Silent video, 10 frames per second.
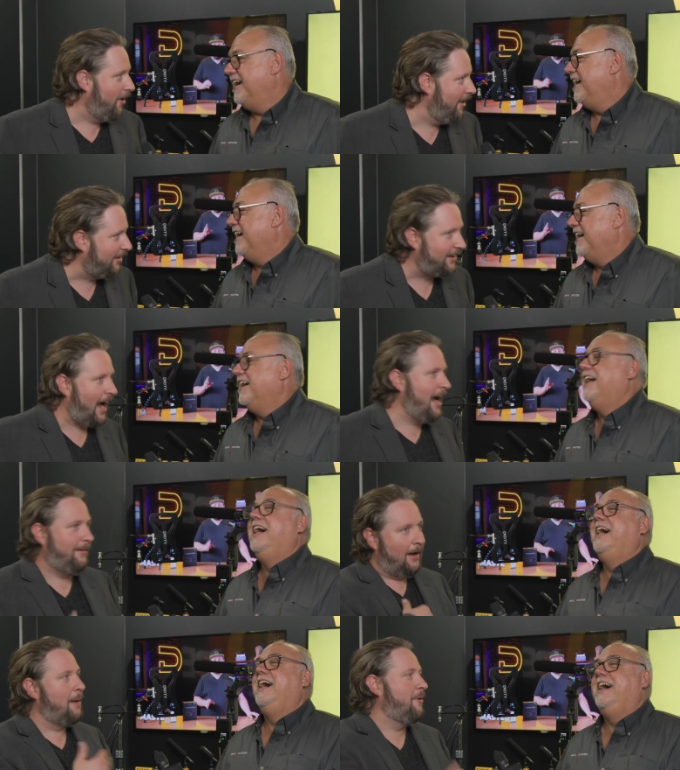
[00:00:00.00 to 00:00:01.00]
Speaker 1: what? Like I
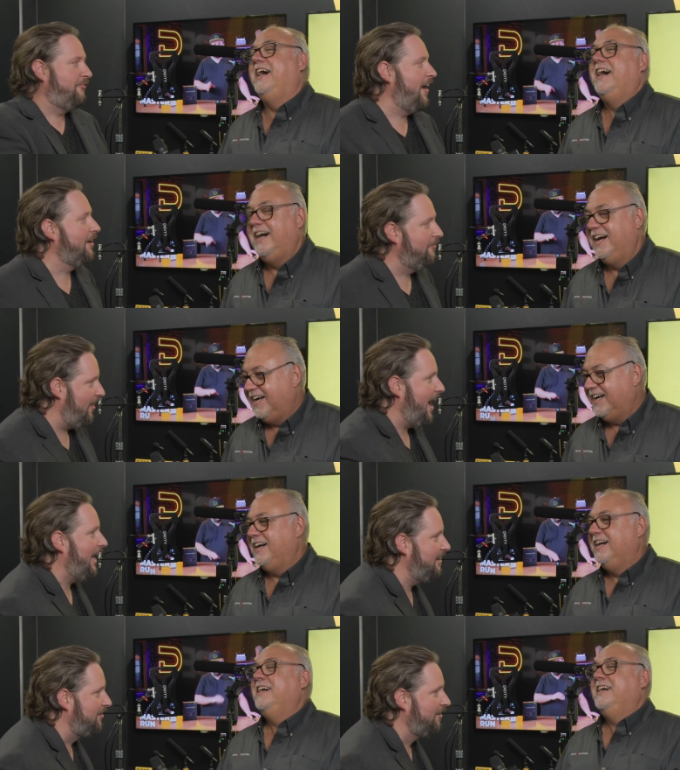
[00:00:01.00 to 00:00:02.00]
I'm a fan of
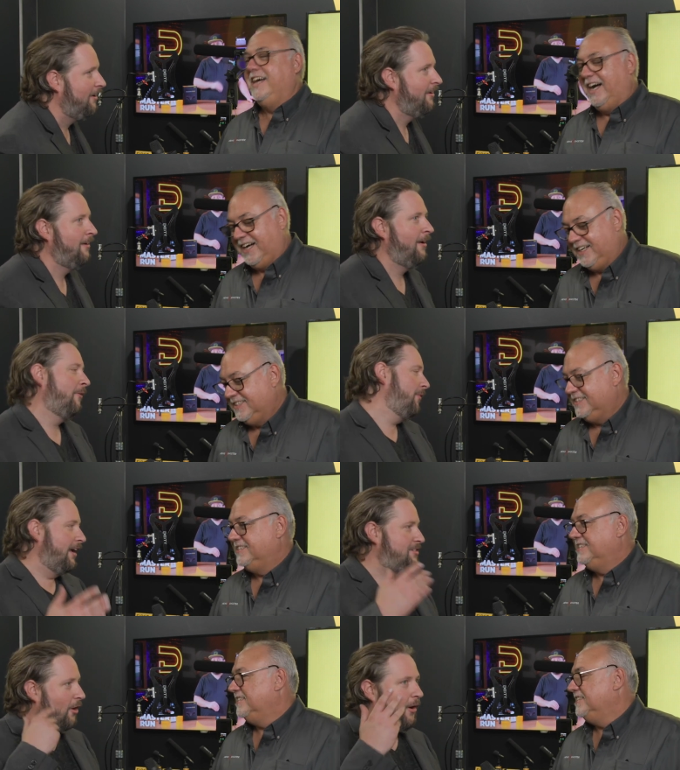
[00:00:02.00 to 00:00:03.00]
that. Yeah.
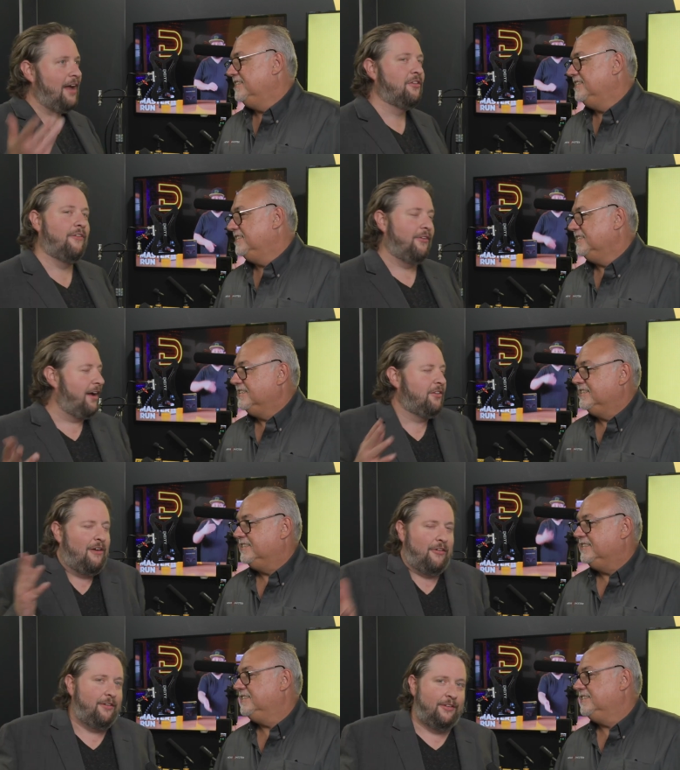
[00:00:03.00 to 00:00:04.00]
So I love I
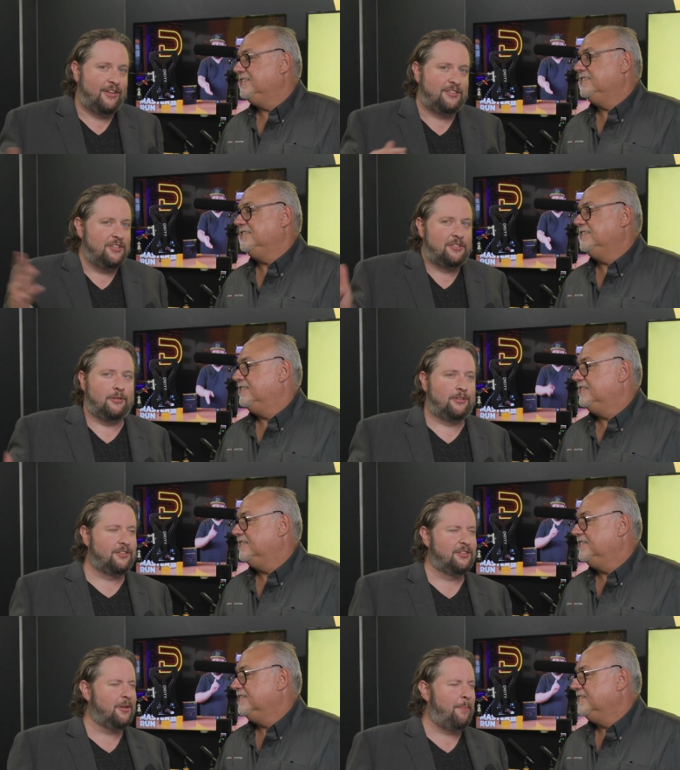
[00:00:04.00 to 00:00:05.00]
love it. This is
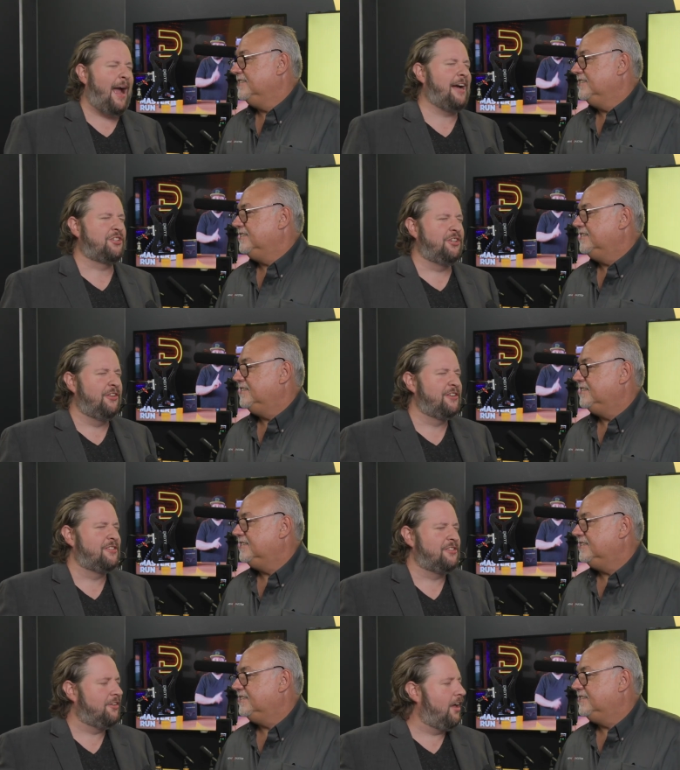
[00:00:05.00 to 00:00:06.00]
this is a passion. This
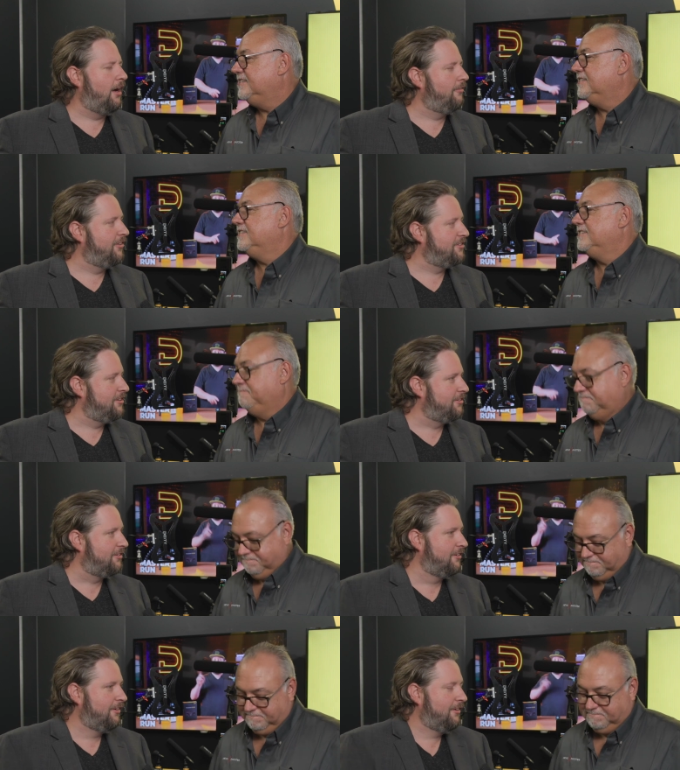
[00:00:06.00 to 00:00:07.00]
is a
Speaker 2: love. This
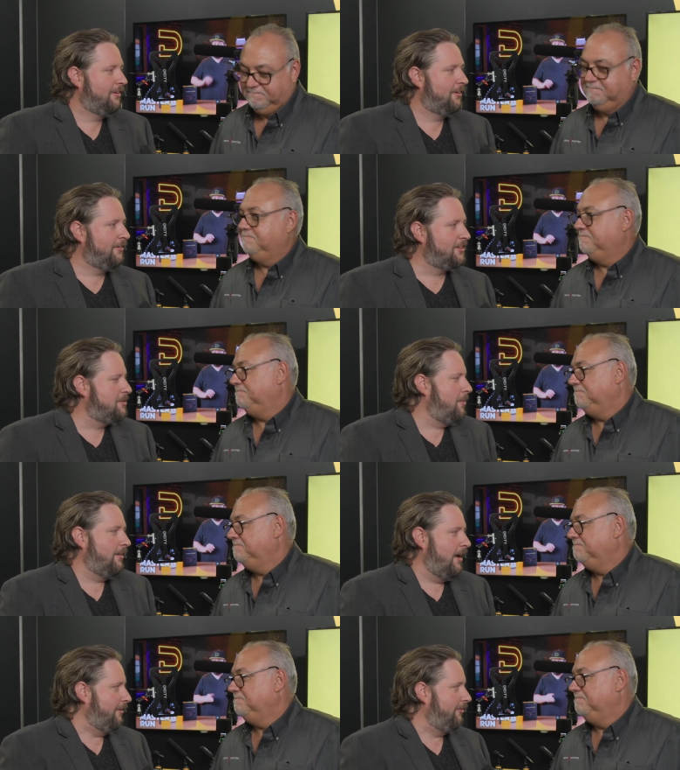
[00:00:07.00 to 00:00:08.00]
is this is my
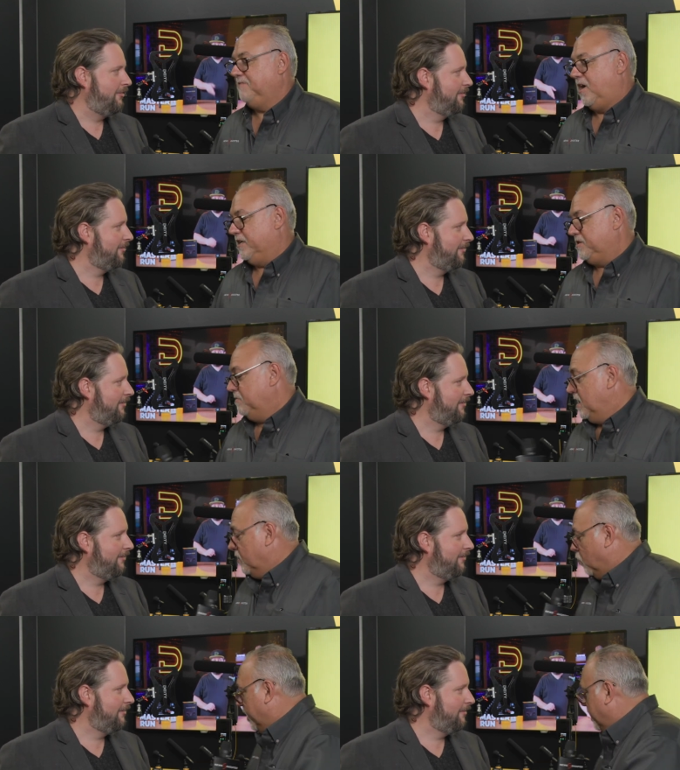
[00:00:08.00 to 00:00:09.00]
life. Awesome.
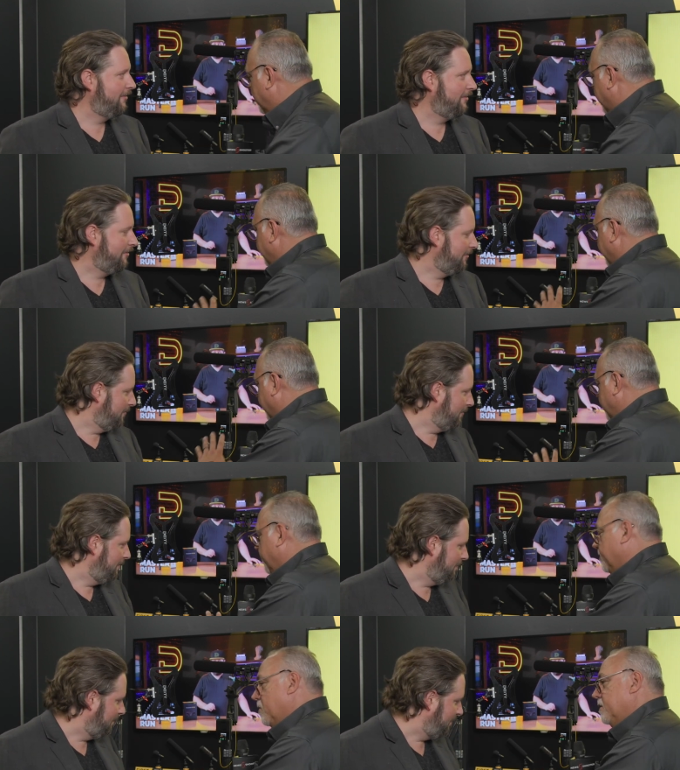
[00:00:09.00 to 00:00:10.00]
What are, I, I know
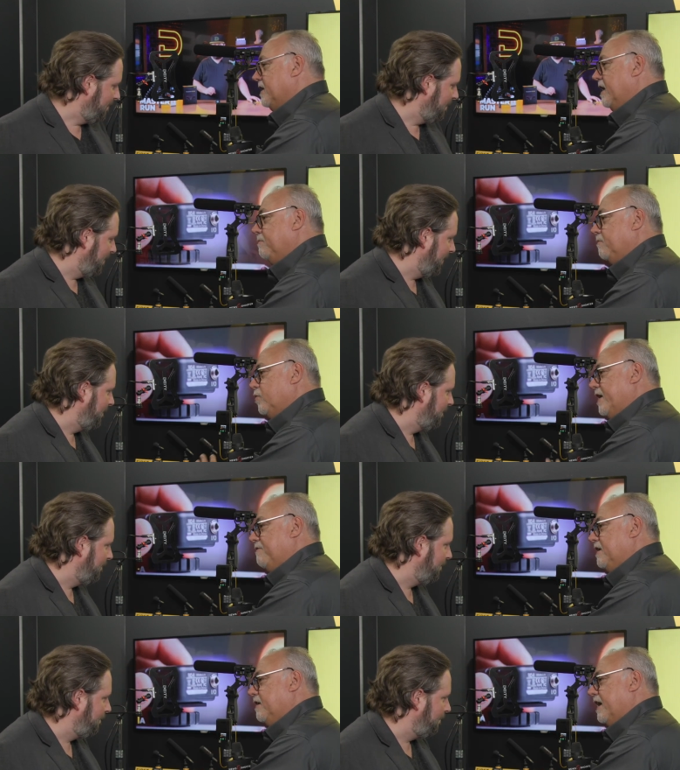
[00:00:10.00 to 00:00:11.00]
this prototype. Do we have
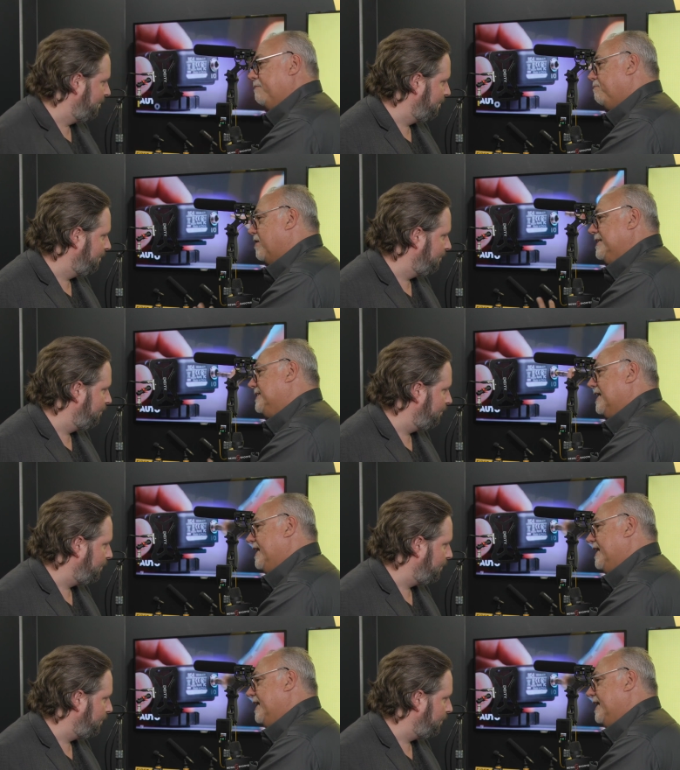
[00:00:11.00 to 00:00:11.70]
any like pricing